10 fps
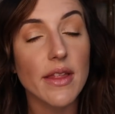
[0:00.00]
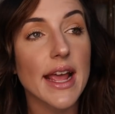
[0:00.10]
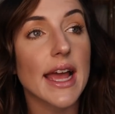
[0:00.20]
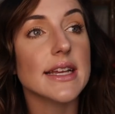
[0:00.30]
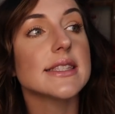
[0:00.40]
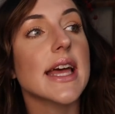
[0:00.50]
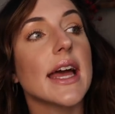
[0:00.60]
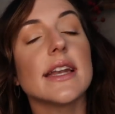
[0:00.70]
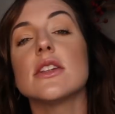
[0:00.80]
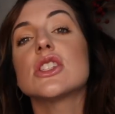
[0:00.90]
like I
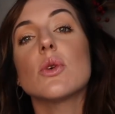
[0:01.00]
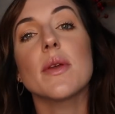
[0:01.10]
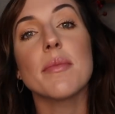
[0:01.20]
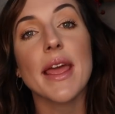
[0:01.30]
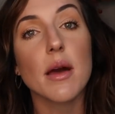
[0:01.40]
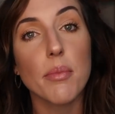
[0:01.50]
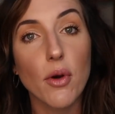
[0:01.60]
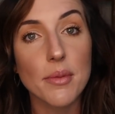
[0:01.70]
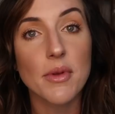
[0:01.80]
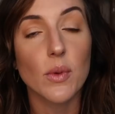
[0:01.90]
said, so we make
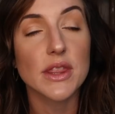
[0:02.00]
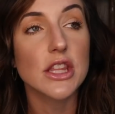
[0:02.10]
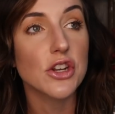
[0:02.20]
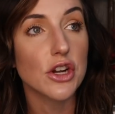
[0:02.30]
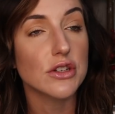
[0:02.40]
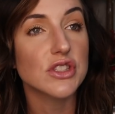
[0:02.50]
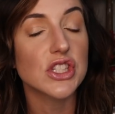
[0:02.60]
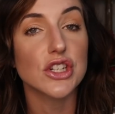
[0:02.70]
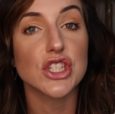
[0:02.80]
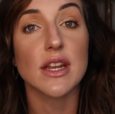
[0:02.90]
appointment with the
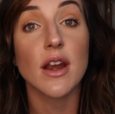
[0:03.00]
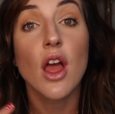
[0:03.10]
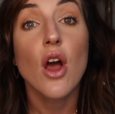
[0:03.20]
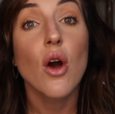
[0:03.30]
neurosurgeon,